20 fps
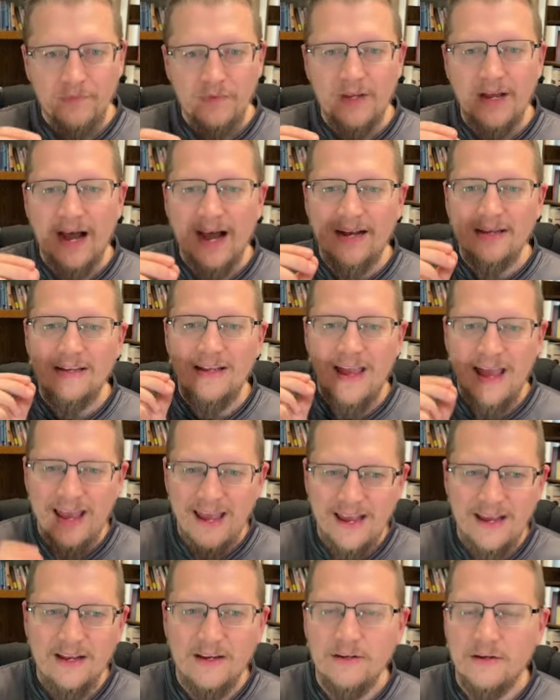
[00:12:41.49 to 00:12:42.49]
God
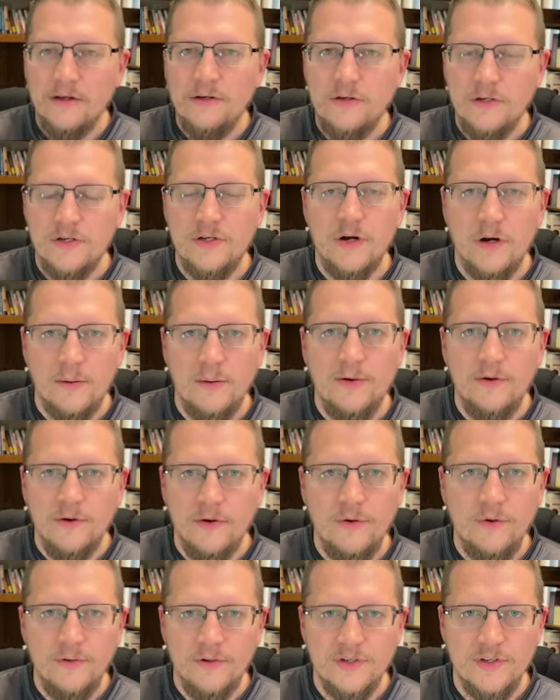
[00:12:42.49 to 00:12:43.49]
can determine
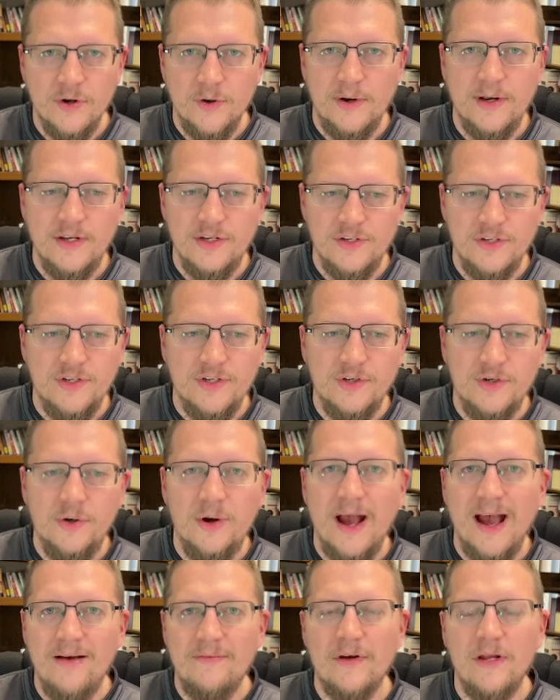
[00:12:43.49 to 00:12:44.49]
who is going to
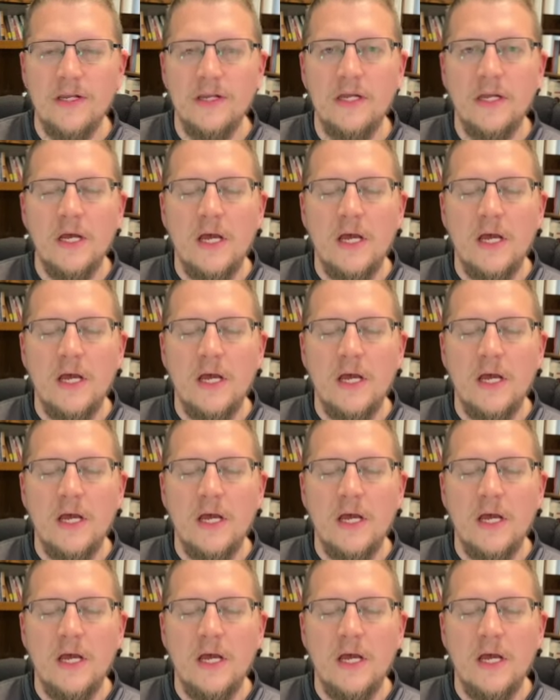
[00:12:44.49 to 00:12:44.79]
heaven.